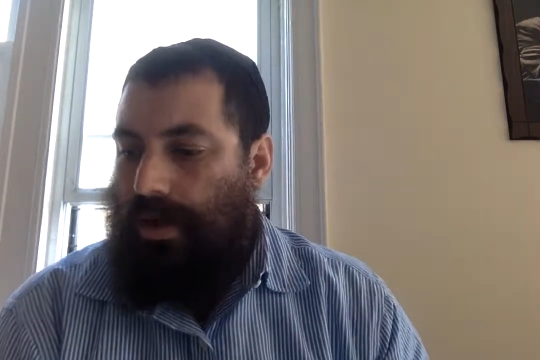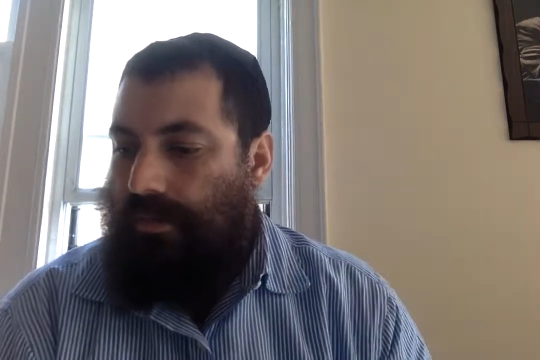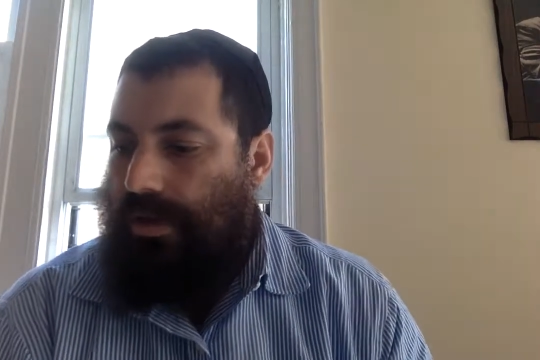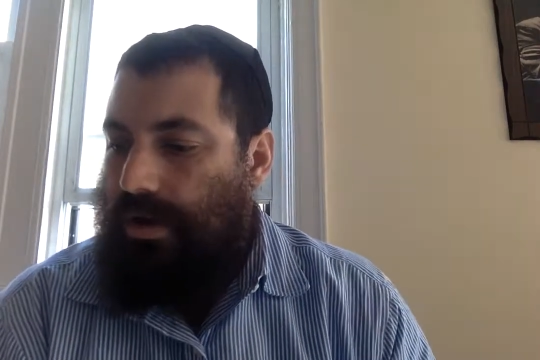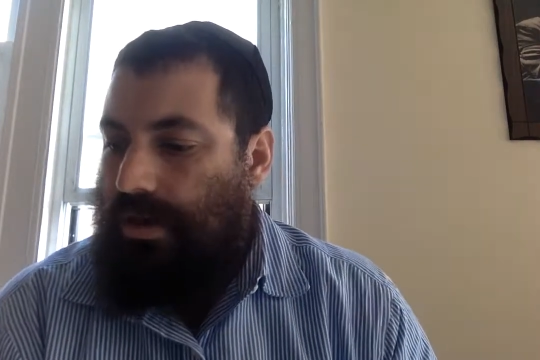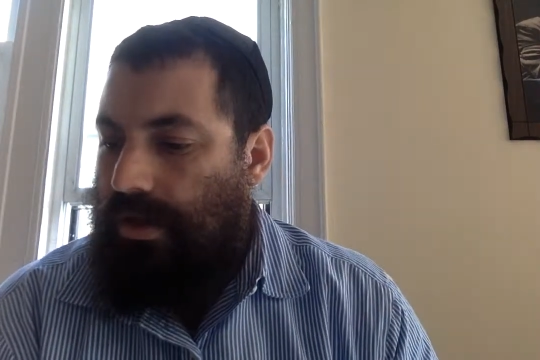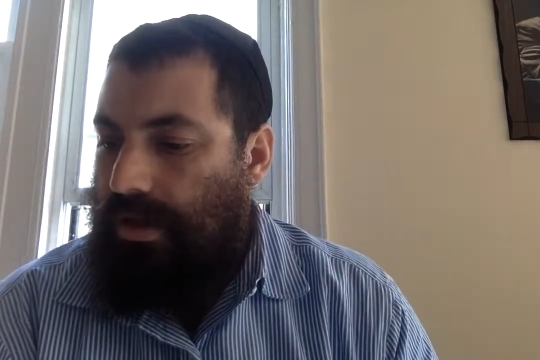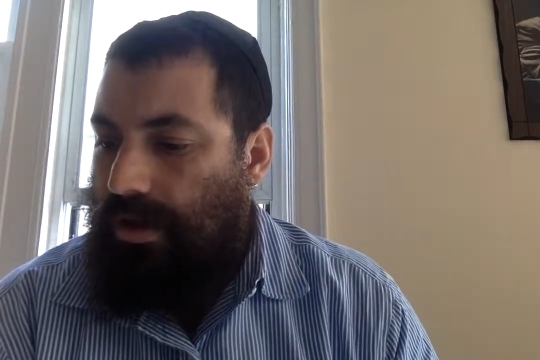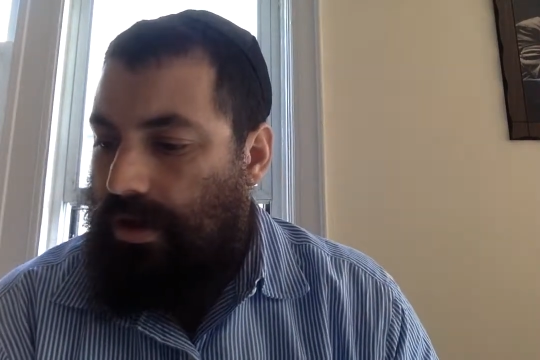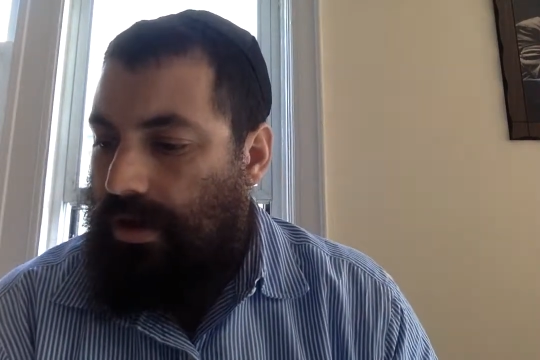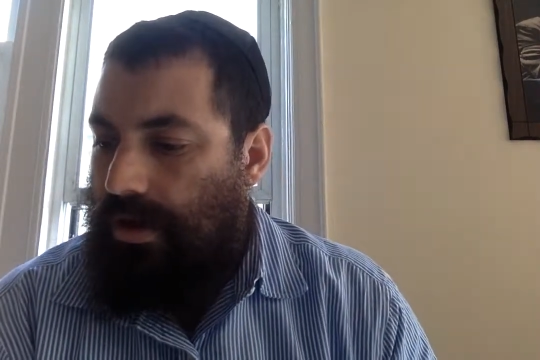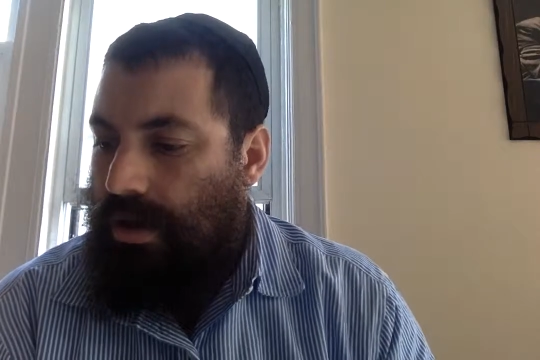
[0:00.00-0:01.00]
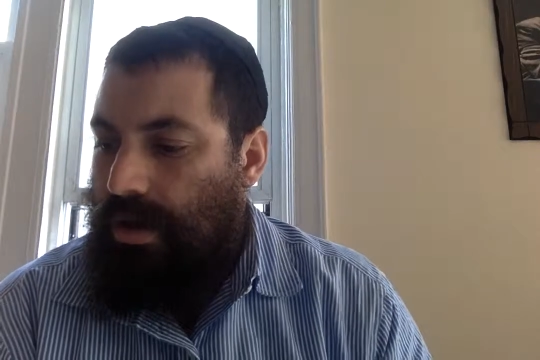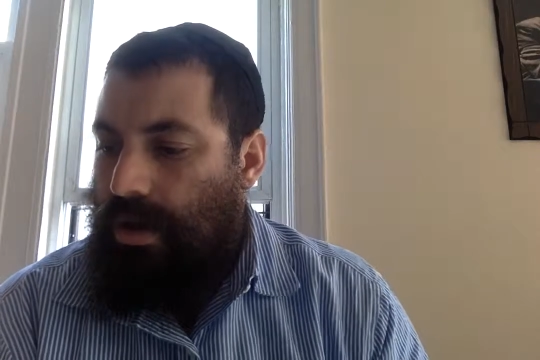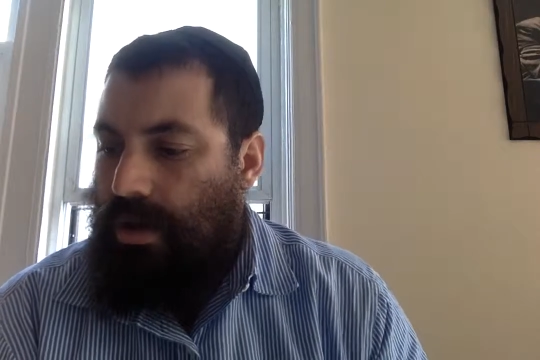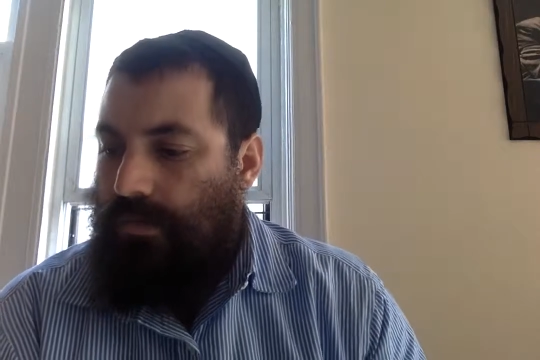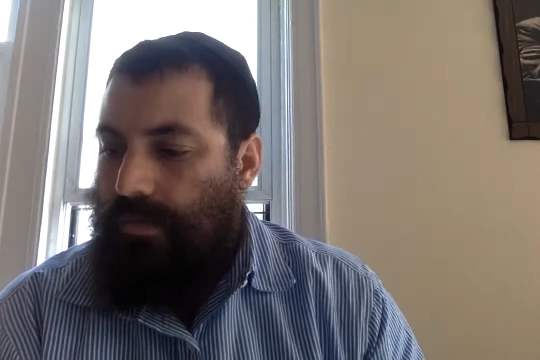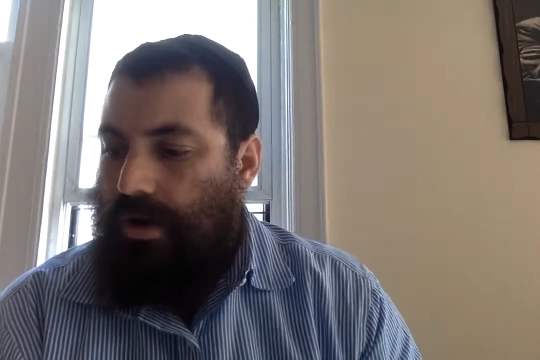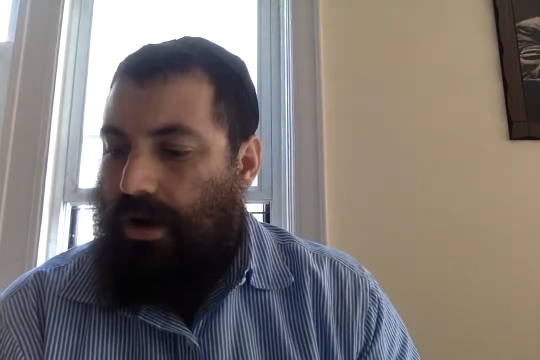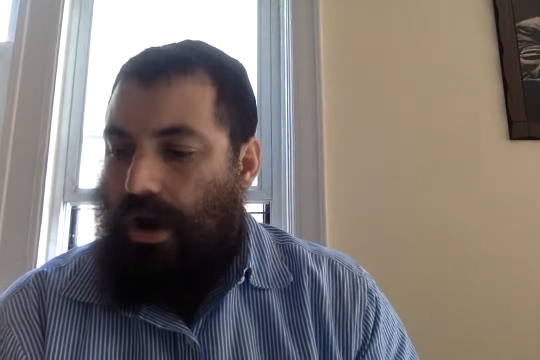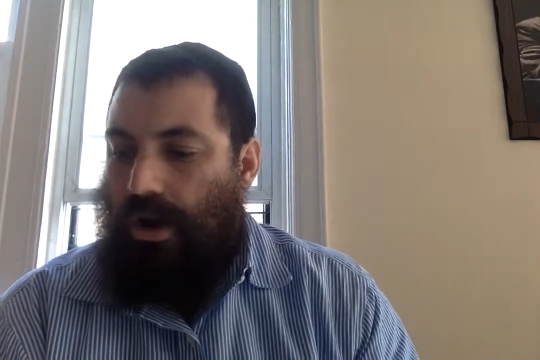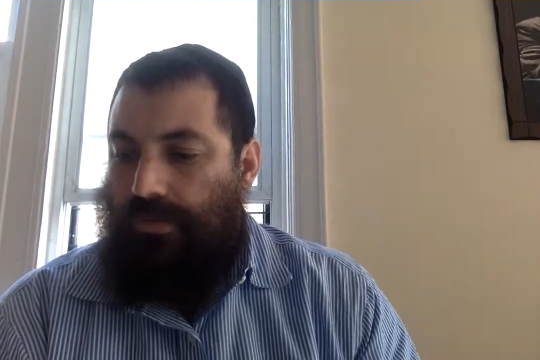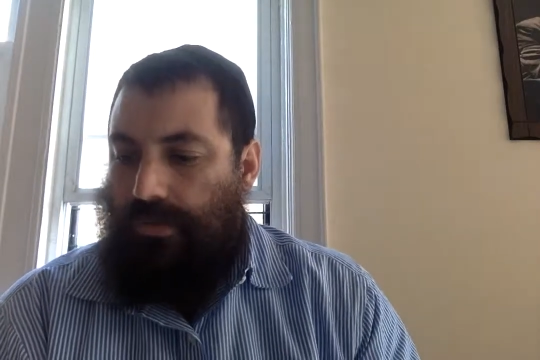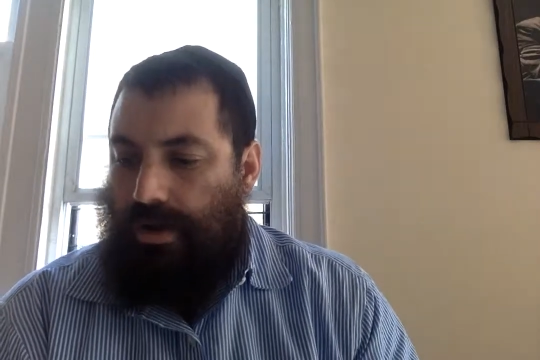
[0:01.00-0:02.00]
of a
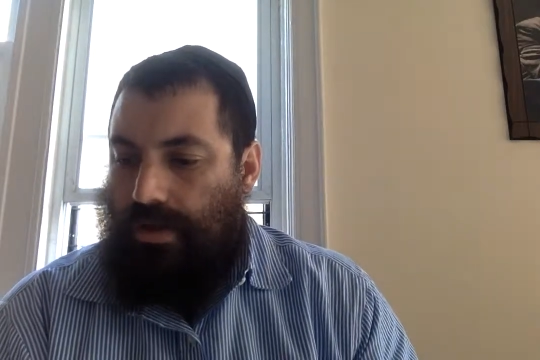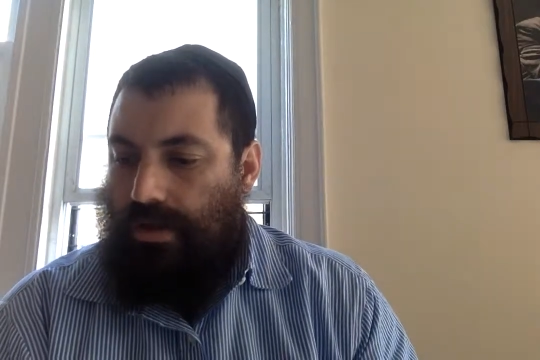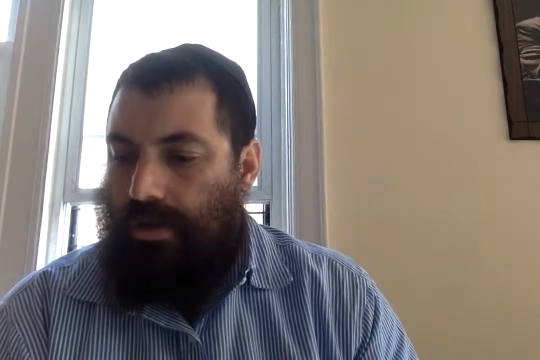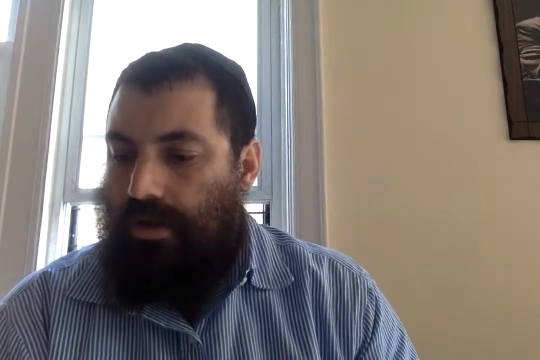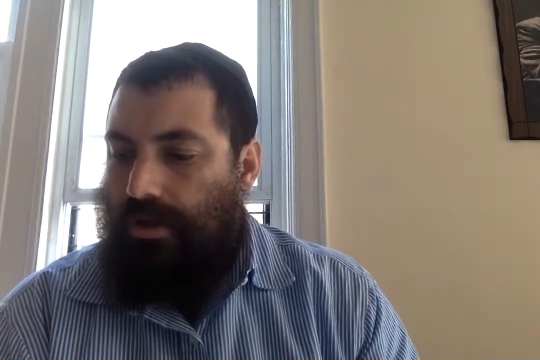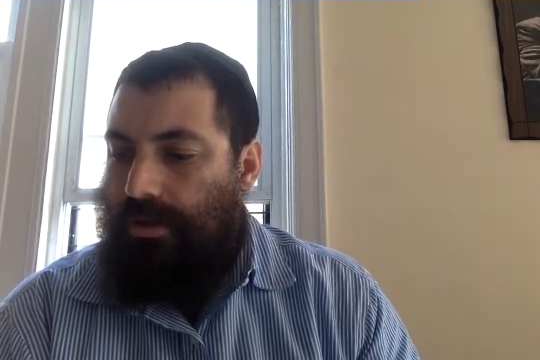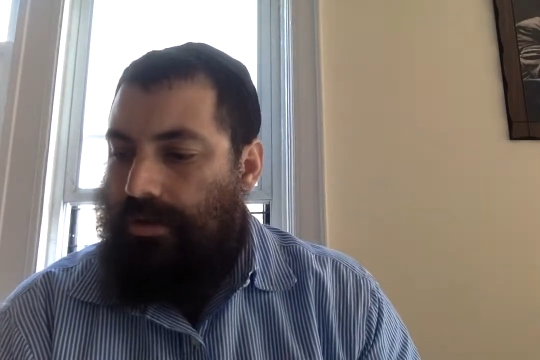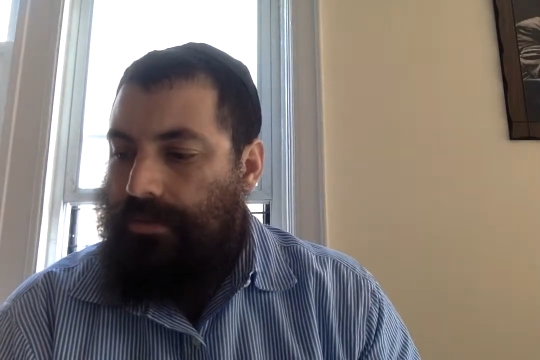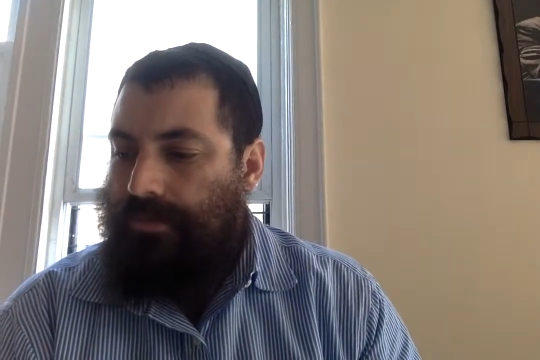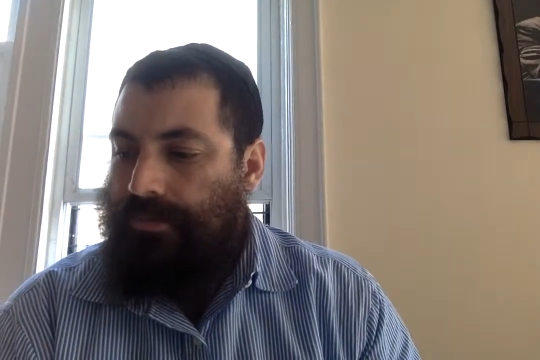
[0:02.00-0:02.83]
cause for concern.